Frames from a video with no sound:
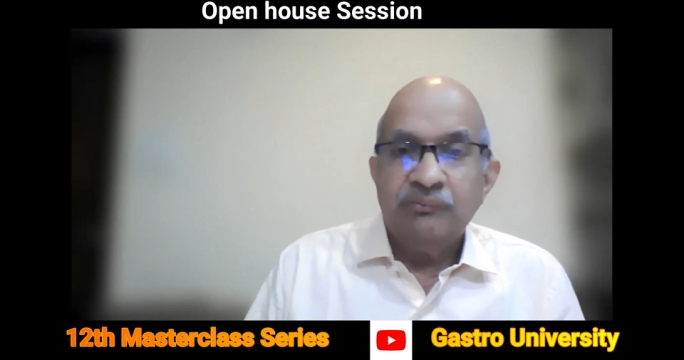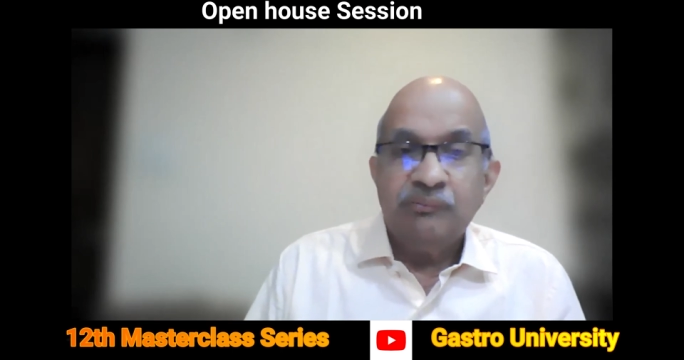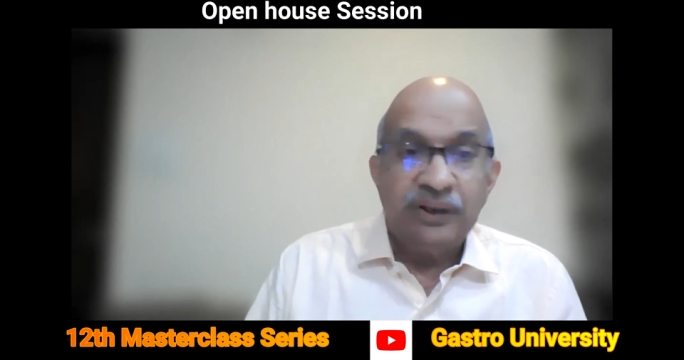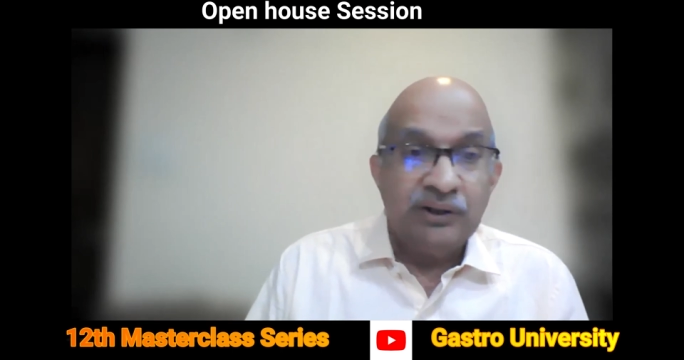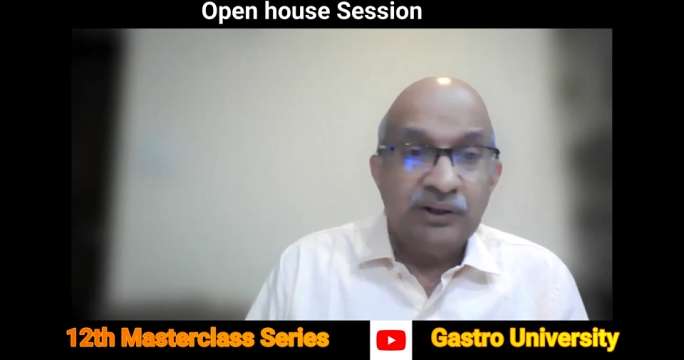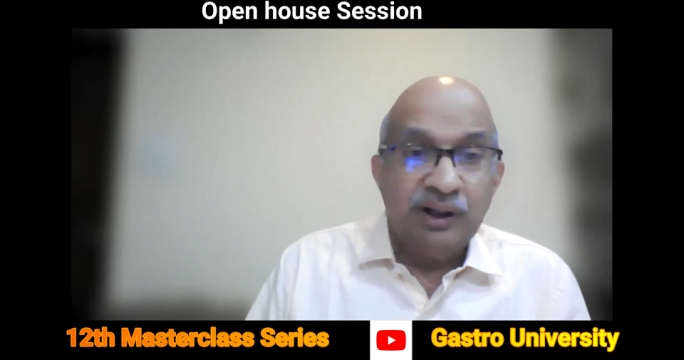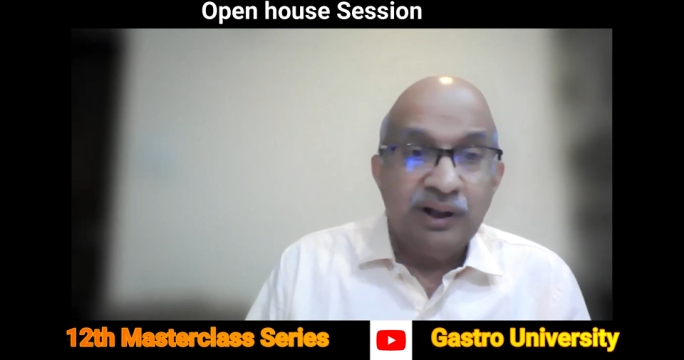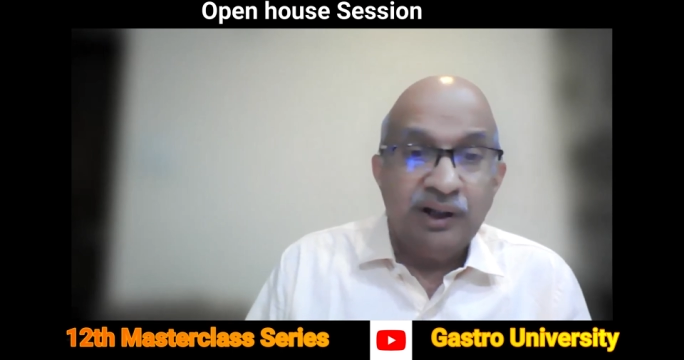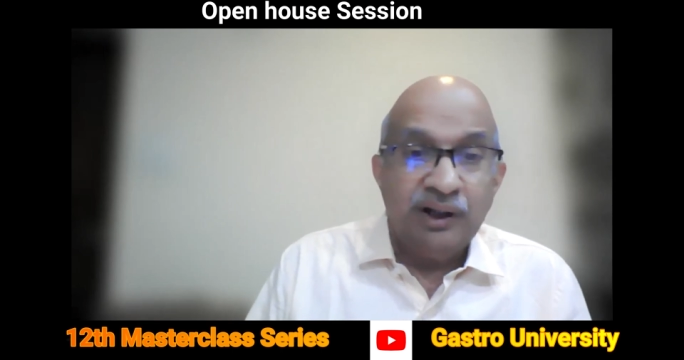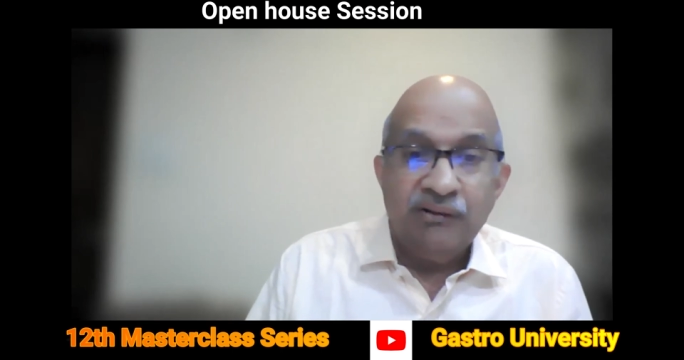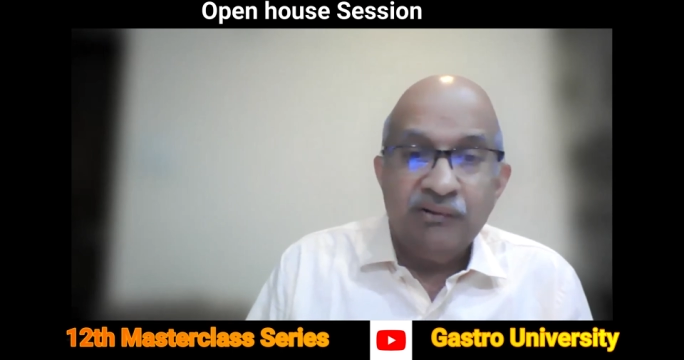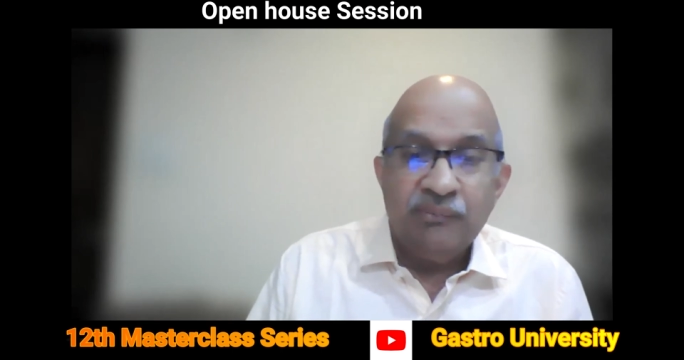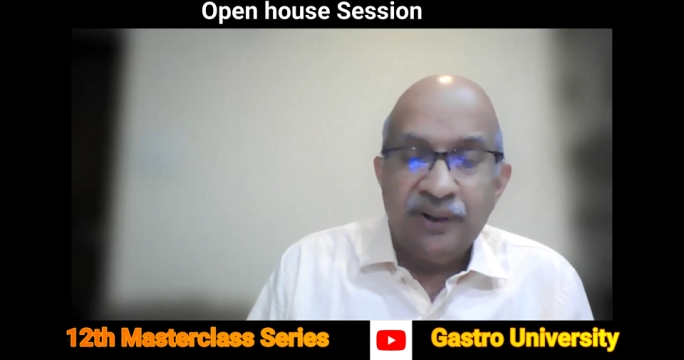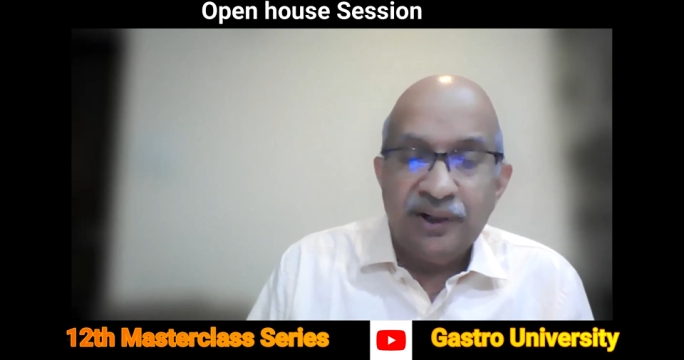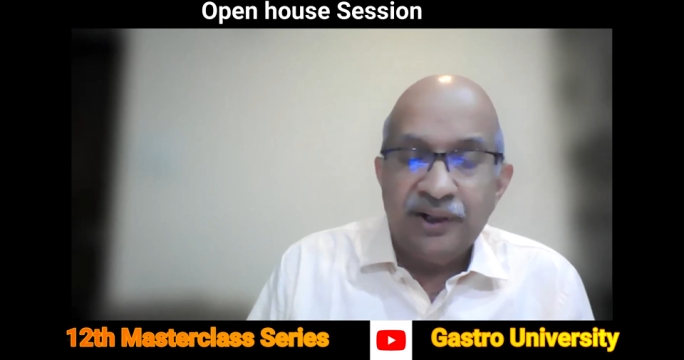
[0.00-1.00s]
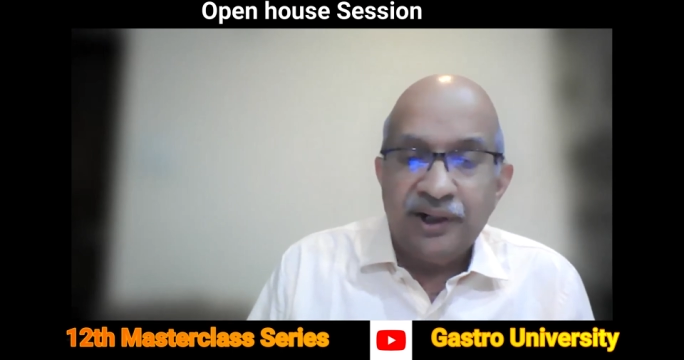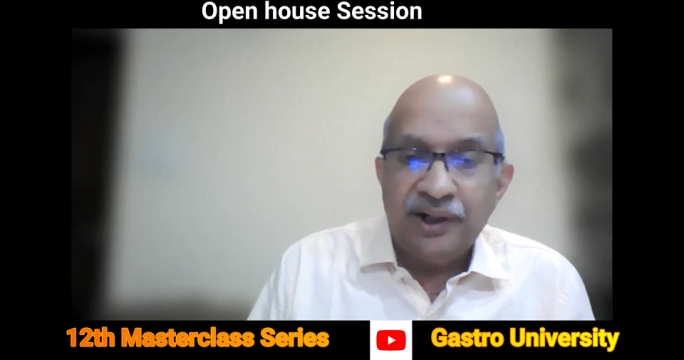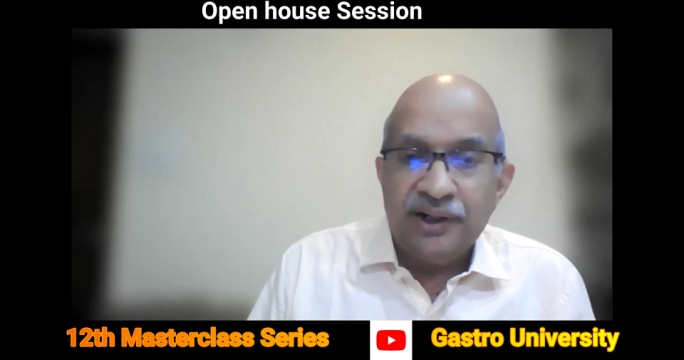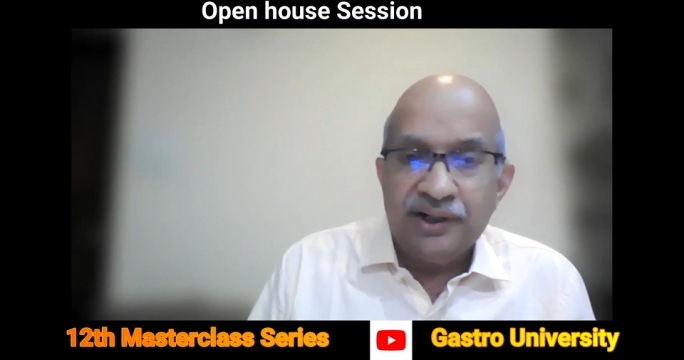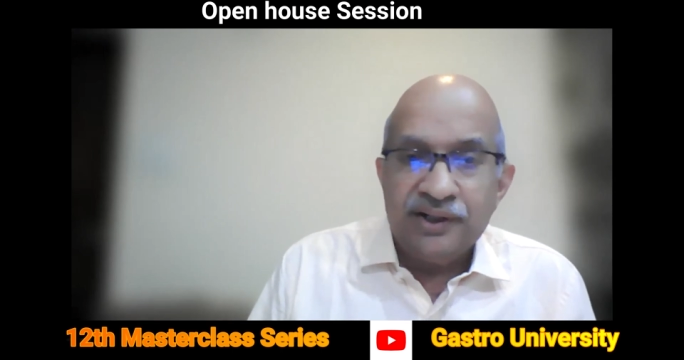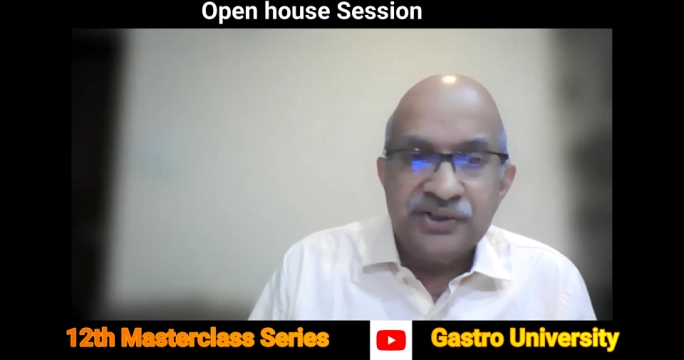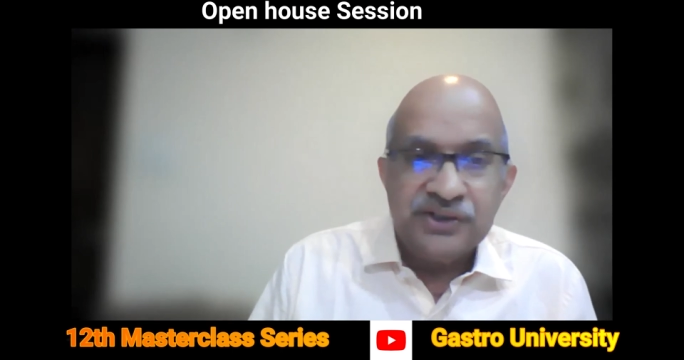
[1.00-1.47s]
particularly of
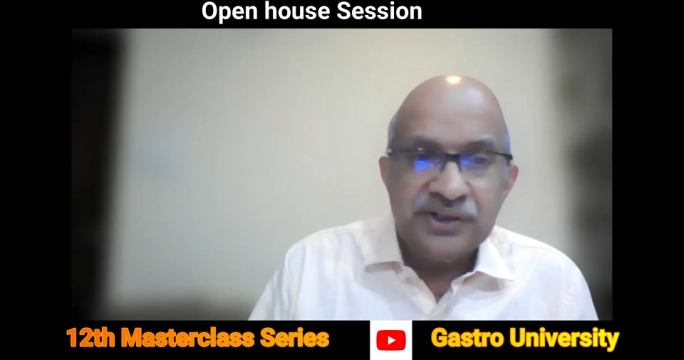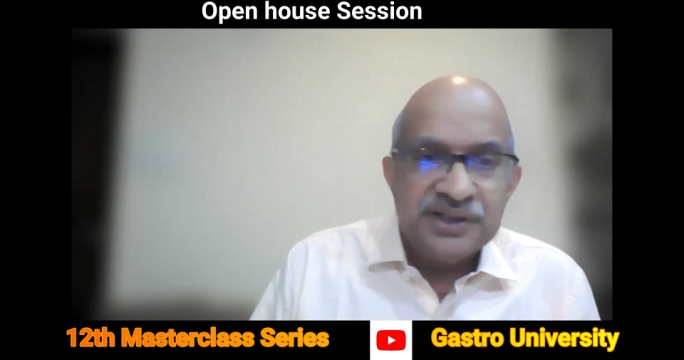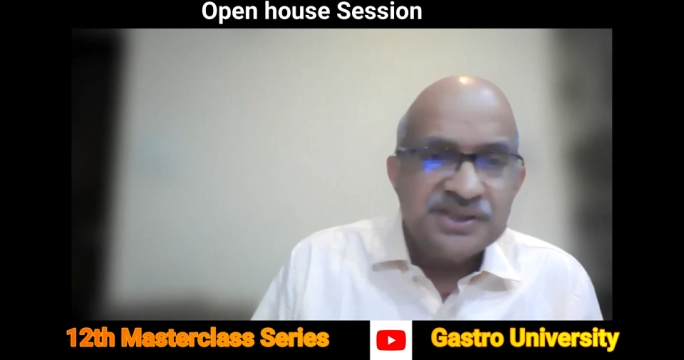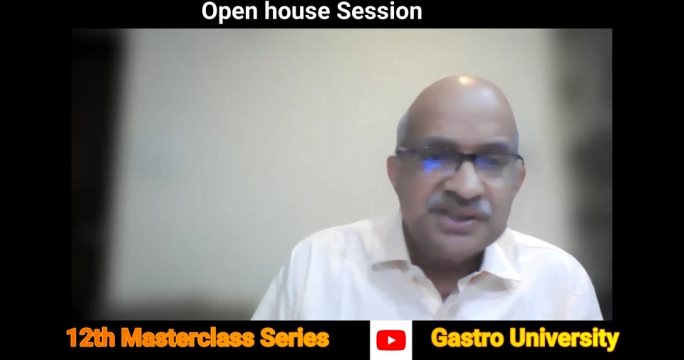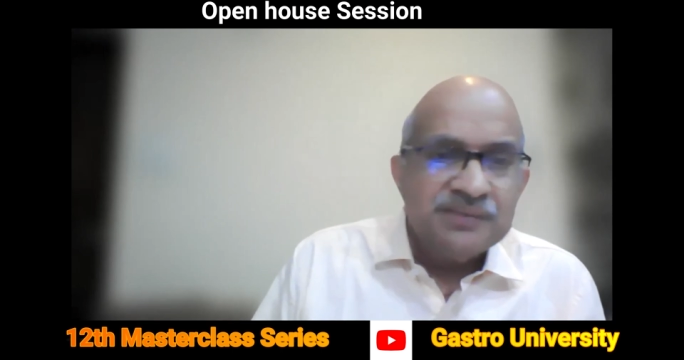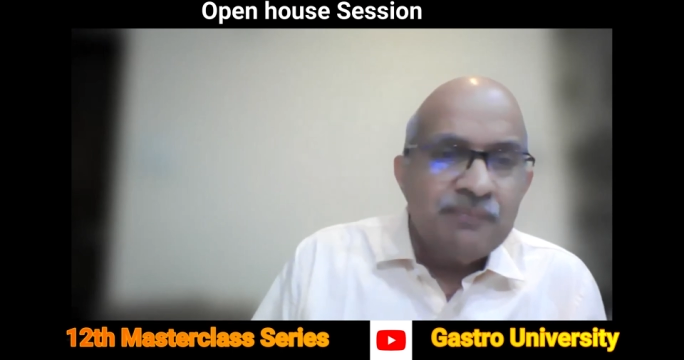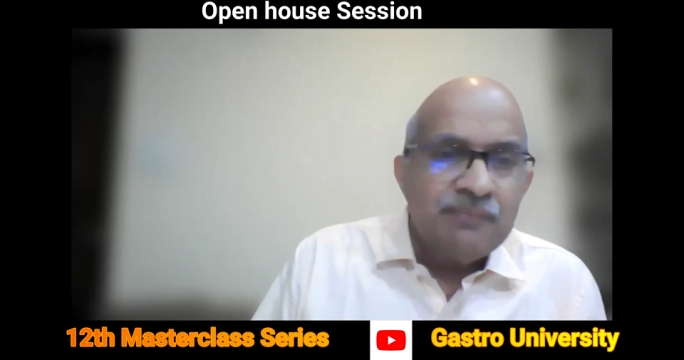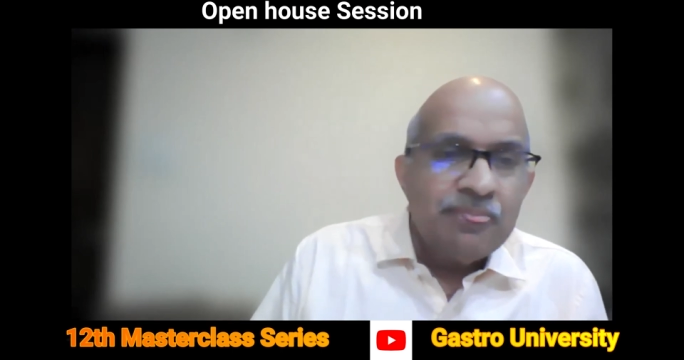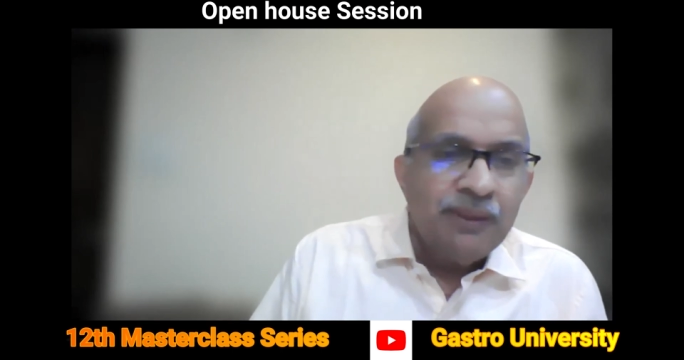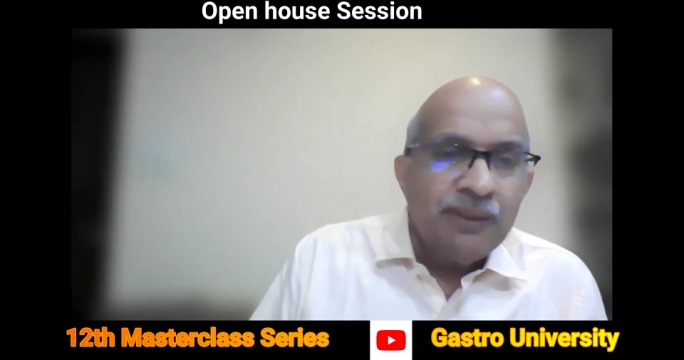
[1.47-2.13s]
penetrating injuries